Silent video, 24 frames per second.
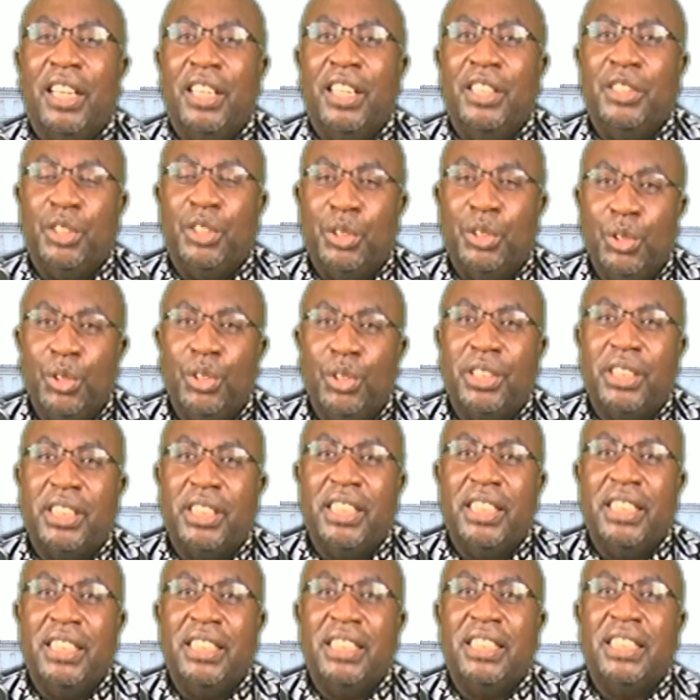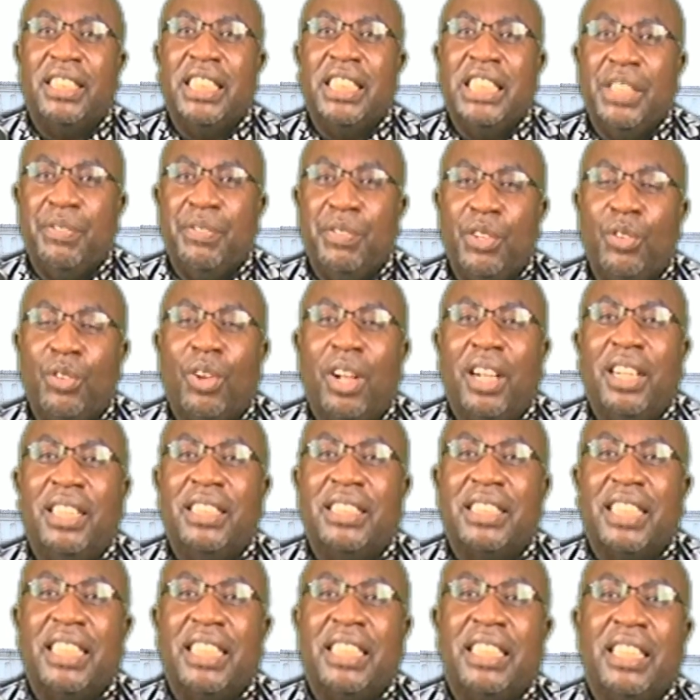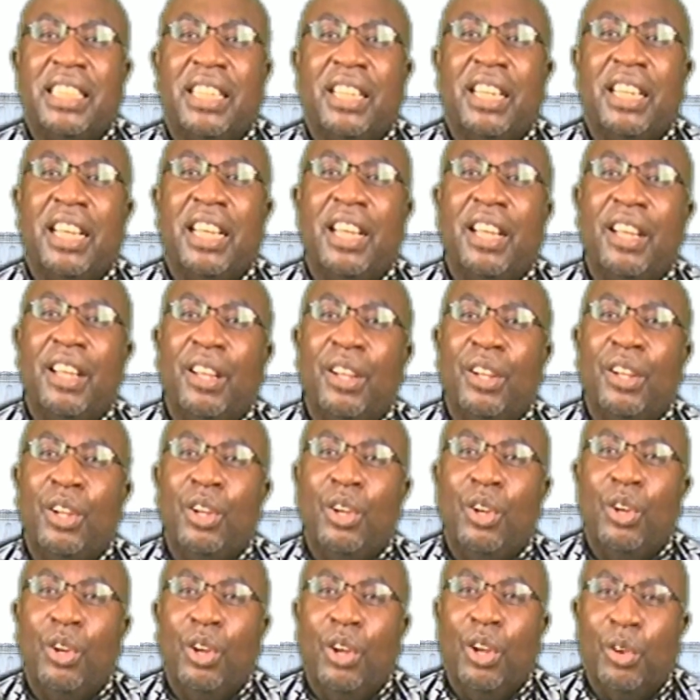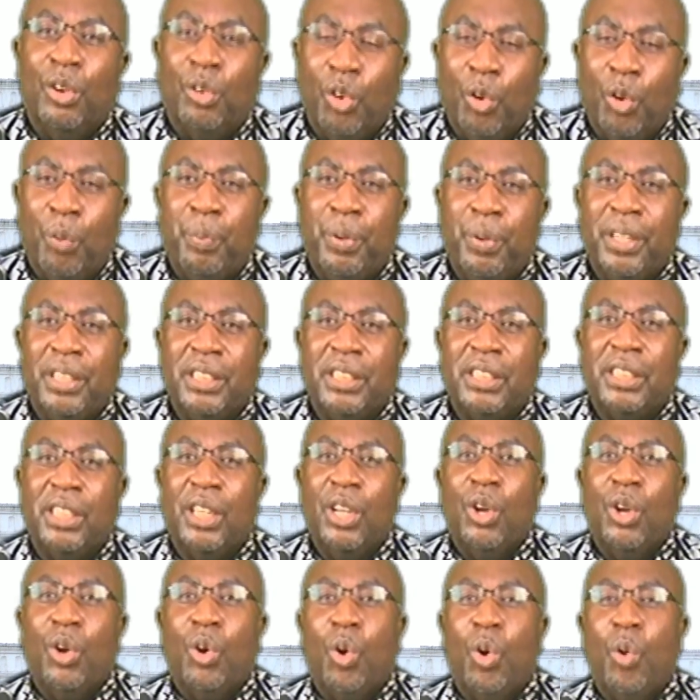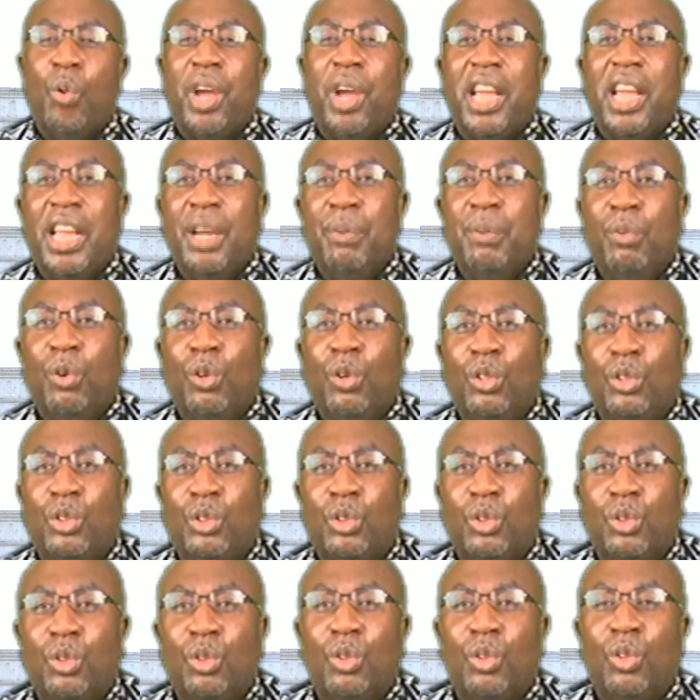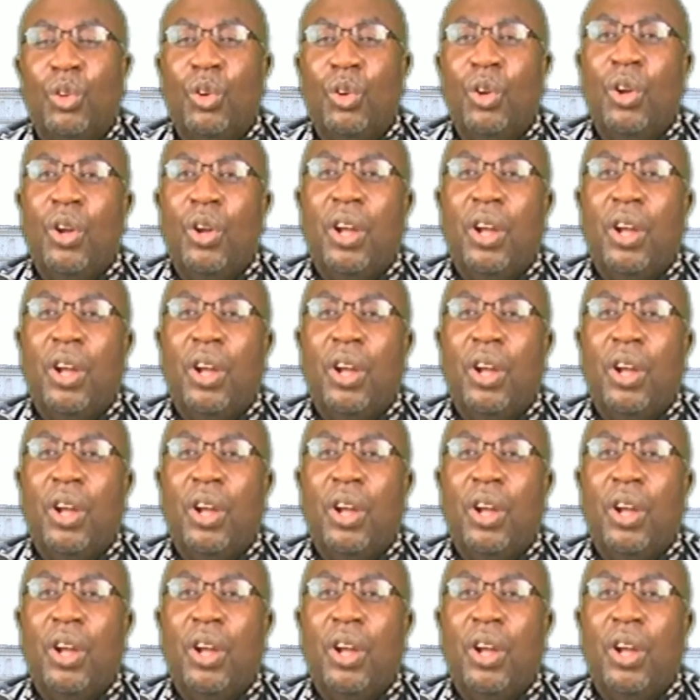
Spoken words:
institutions, individuals, and groupings who were able to